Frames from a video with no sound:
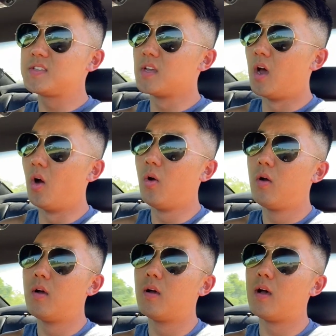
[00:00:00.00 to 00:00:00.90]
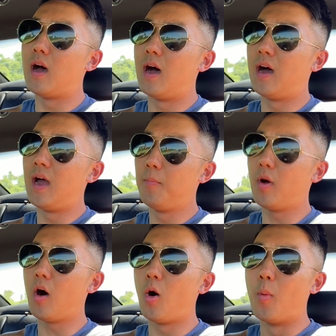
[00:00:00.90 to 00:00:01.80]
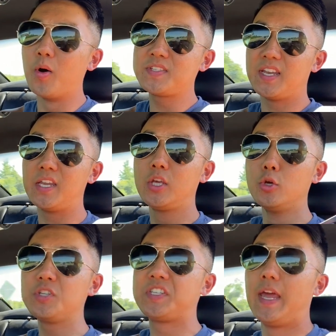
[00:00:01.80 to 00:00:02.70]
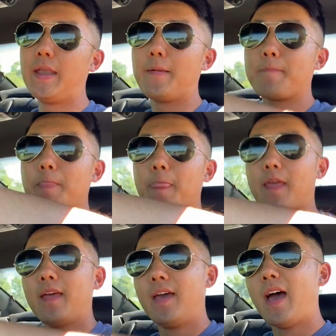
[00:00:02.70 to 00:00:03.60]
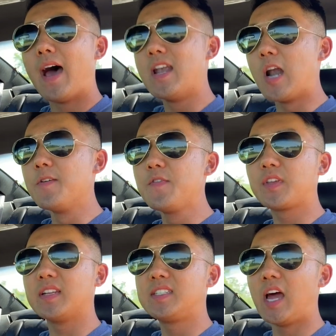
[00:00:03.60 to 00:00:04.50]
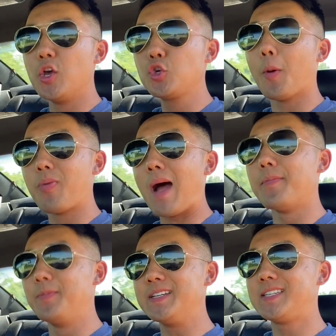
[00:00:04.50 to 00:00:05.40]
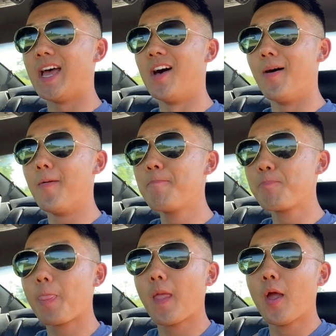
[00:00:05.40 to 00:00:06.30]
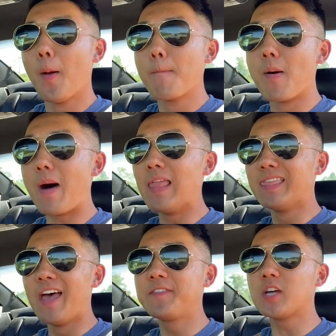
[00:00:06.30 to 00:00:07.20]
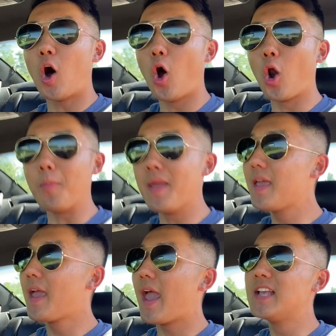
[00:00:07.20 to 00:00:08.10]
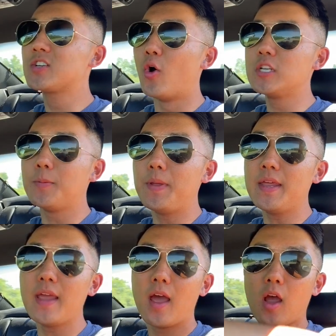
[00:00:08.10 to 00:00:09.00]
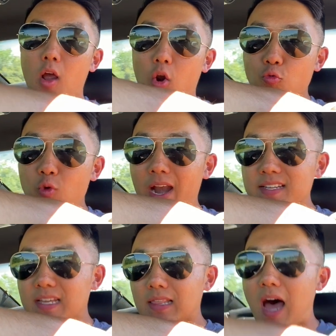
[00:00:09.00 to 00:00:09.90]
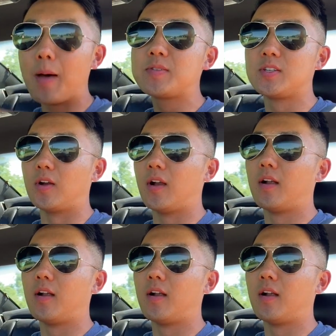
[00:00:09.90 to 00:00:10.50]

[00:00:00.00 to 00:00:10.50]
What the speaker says: So I'm almost in Houston. I don't know if you can tell, you could probably tell, but my left arm is going to be red as a lobster.